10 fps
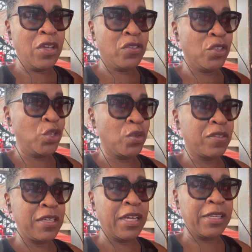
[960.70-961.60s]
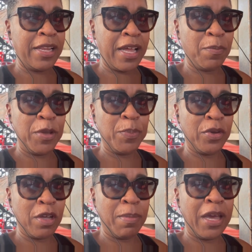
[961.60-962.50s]
so you'll see a lot of people
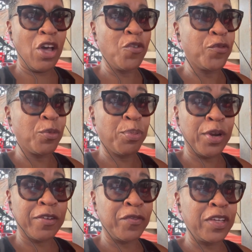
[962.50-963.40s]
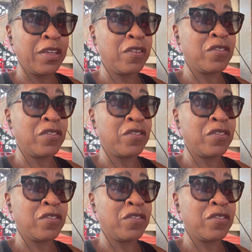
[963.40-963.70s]
come out for breakfast,